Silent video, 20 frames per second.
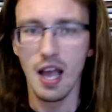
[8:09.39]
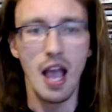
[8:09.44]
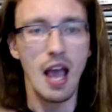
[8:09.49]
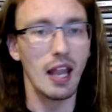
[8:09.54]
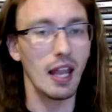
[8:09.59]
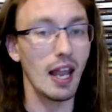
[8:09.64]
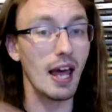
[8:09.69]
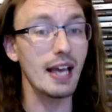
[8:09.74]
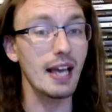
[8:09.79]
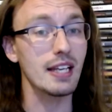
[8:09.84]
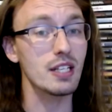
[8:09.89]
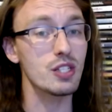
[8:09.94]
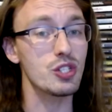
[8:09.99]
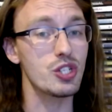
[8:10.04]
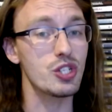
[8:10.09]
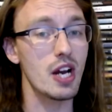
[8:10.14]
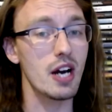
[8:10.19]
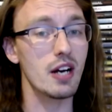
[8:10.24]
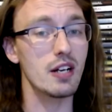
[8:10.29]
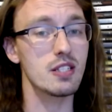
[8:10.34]
Like and
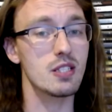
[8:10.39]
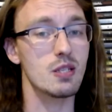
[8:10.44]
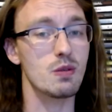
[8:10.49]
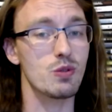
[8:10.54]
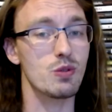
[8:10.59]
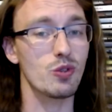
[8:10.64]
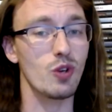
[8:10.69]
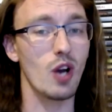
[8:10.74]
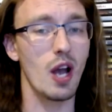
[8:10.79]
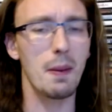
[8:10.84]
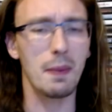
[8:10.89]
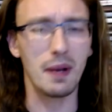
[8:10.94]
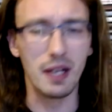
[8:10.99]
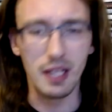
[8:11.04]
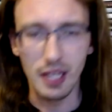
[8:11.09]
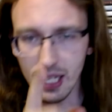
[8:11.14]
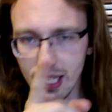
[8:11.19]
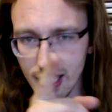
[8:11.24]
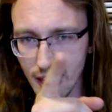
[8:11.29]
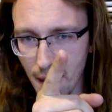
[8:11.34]
share and subscribe and
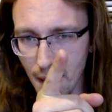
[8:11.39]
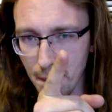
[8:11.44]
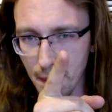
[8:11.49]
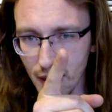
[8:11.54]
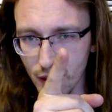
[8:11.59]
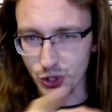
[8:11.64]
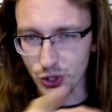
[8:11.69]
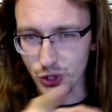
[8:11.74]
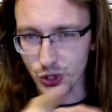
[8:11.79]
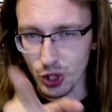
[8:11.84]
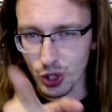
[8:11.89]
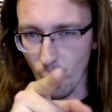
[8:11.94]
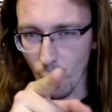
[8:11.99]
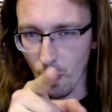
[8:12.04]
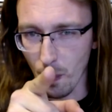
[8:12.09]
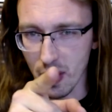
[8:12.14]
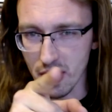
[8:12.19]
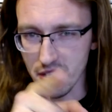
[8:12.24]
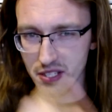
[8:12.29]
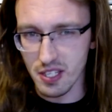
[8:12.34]
click that bell so you don't
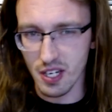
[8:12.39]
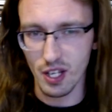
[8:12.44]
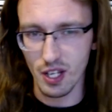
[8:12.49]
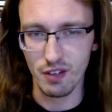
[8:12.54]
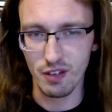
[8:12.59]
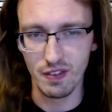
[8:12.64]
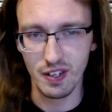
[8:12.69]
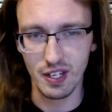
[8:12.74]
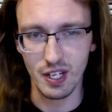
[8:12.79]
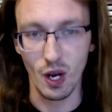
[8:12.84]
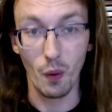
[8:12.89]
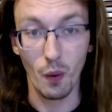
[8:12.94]
miss another video.